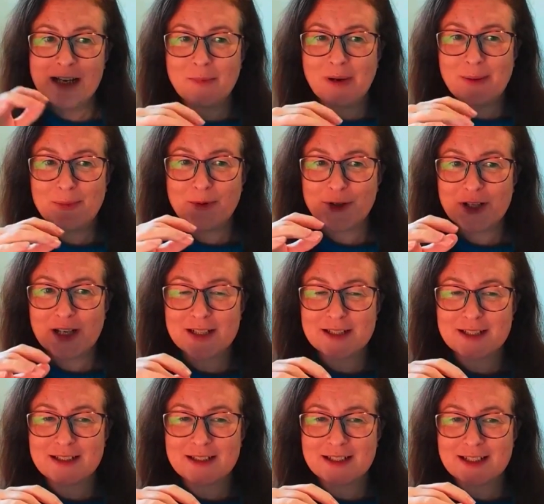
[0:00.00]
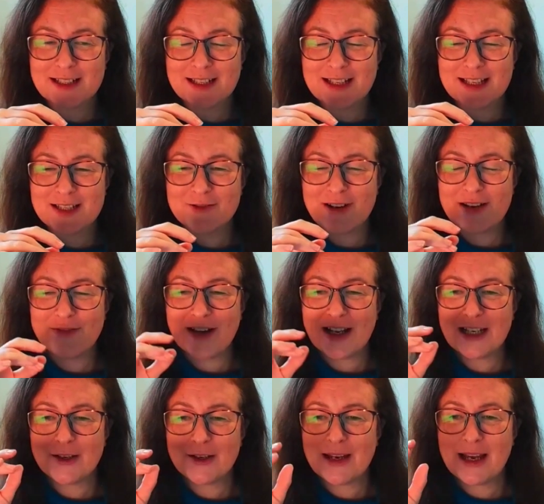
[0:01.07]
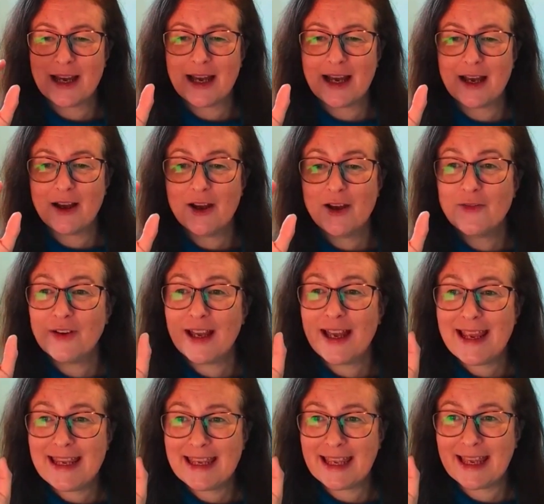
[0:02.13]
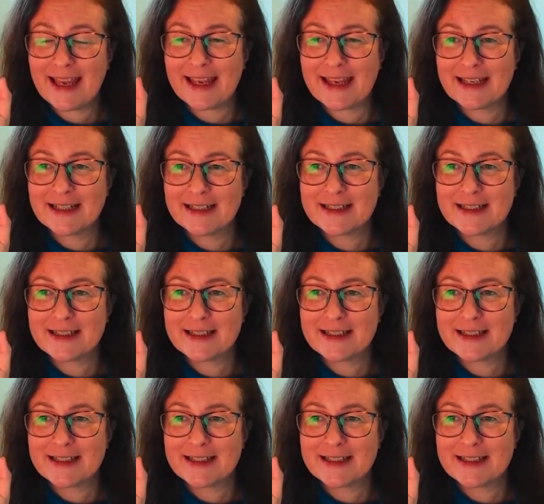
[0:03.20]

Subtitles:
My product is great value at over 8K.